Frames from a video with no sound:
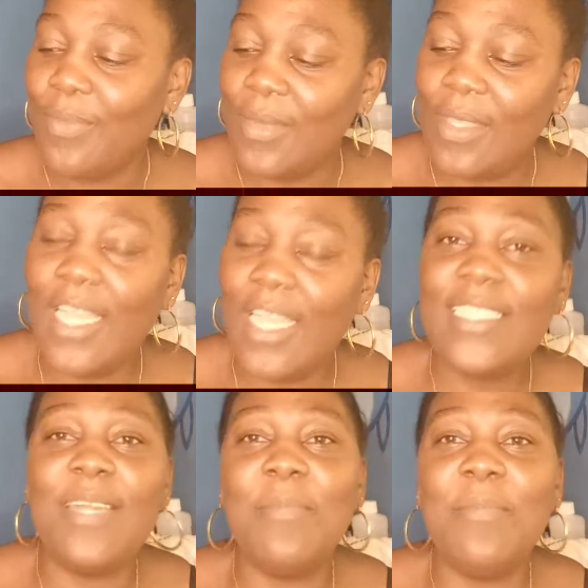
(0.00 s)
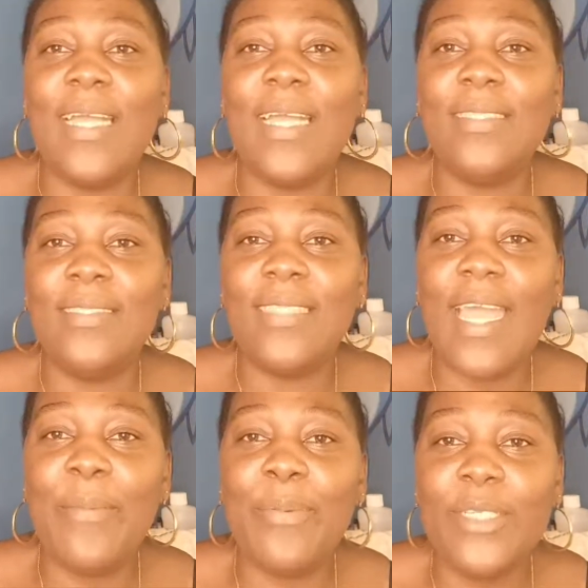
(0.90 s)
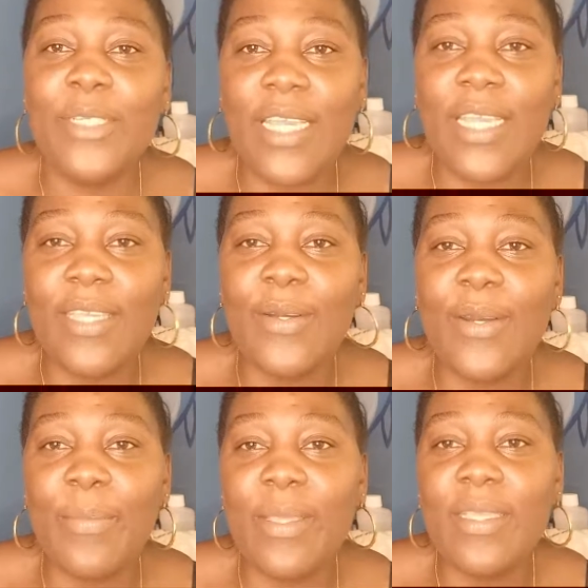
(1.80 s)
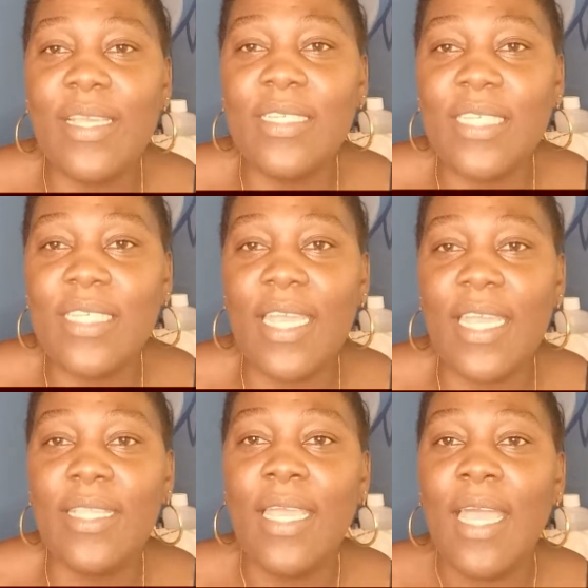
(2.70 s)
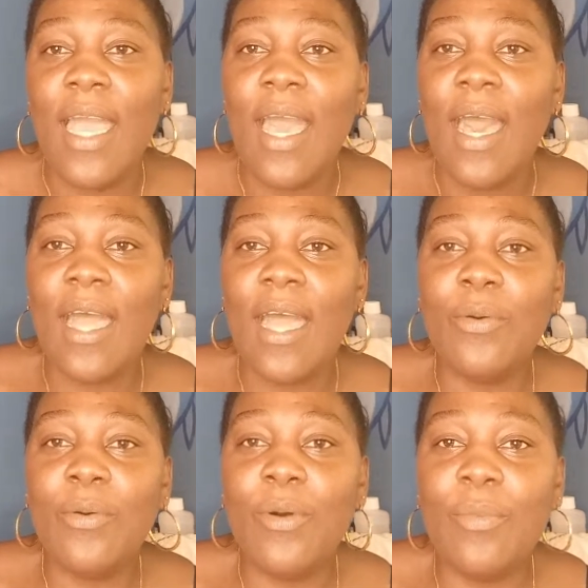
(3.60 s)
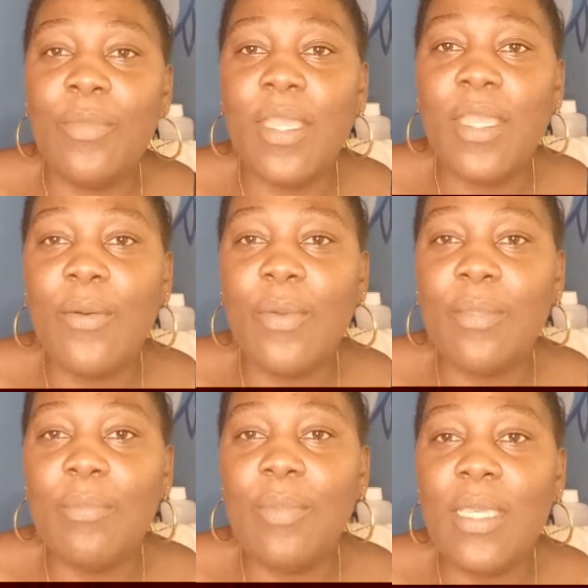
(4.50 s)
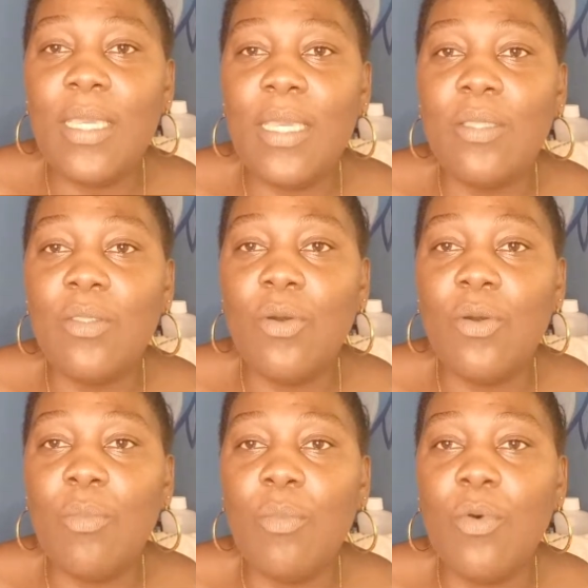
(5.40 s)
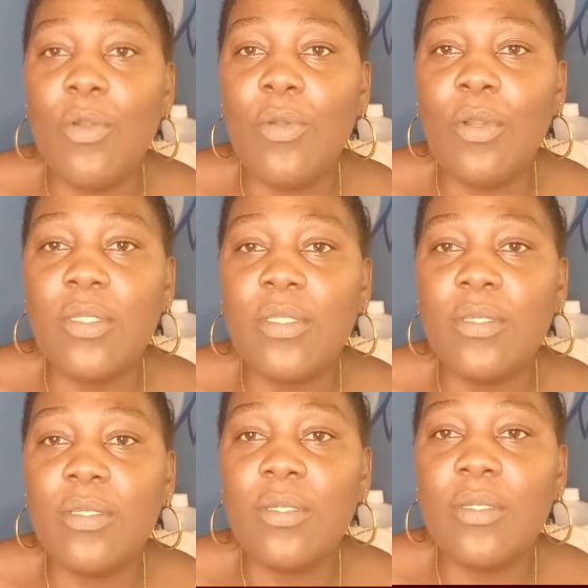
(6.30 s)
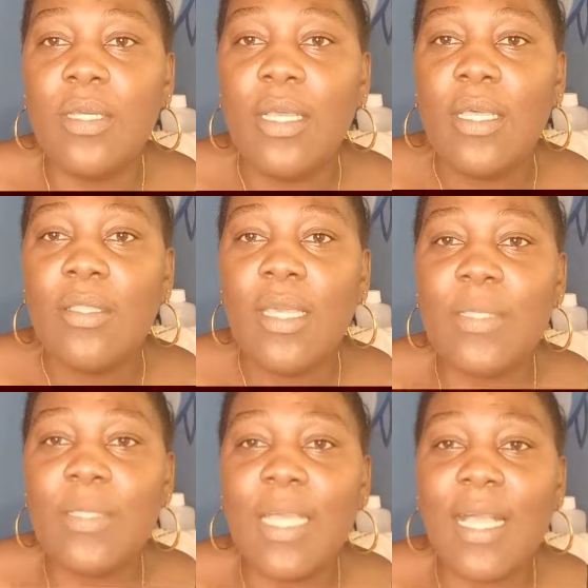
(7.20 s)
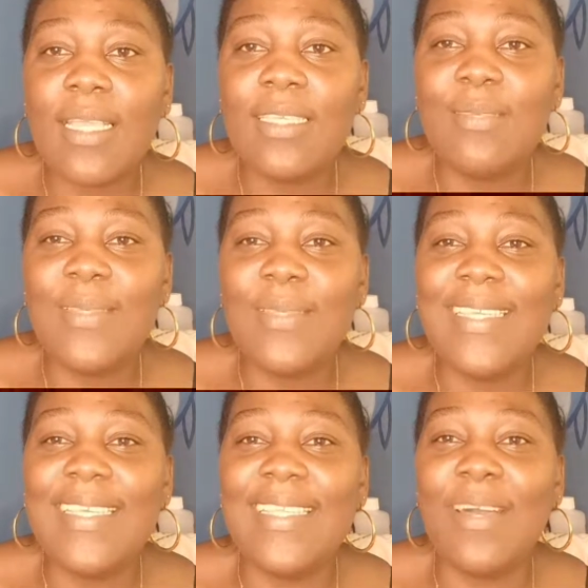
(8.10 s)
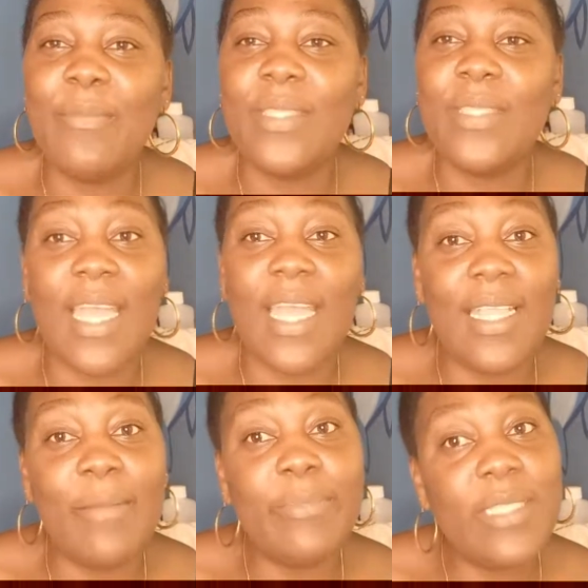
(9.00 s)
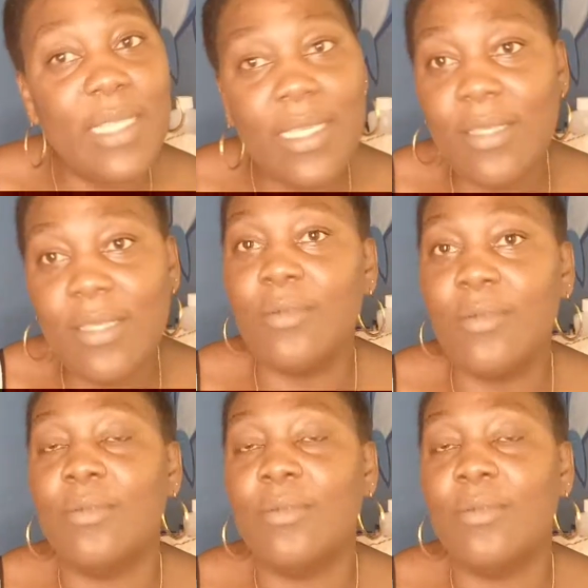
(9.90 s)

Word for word: Dear thing, man. I appreciate you coming here, Shane. And oh, there will be no more rush to the after. Kiss me teeth. I'm tired. I'm telling you.